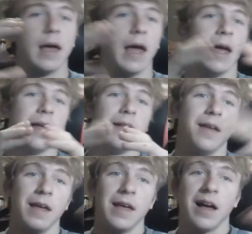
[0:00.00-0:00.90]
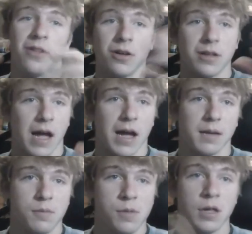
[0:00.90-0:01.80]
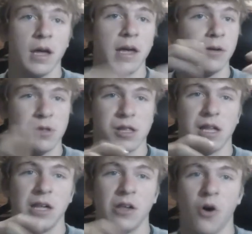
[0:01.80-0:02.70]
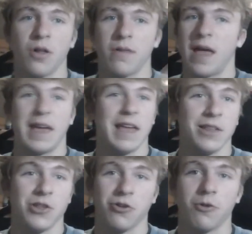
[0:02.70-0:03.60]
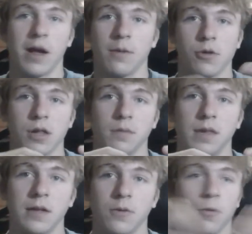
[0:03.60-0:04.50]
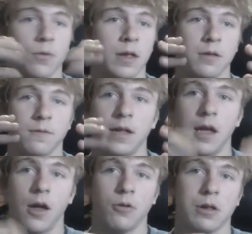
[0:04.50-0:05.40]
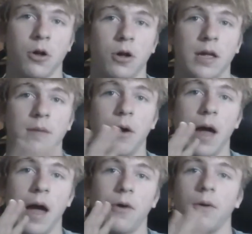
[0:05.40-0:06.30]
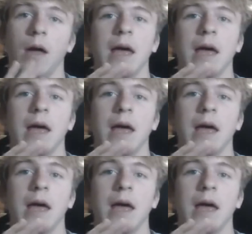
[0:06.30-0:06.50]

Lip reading: and a lot of times you'll see on like Instagram or something these videos talking about how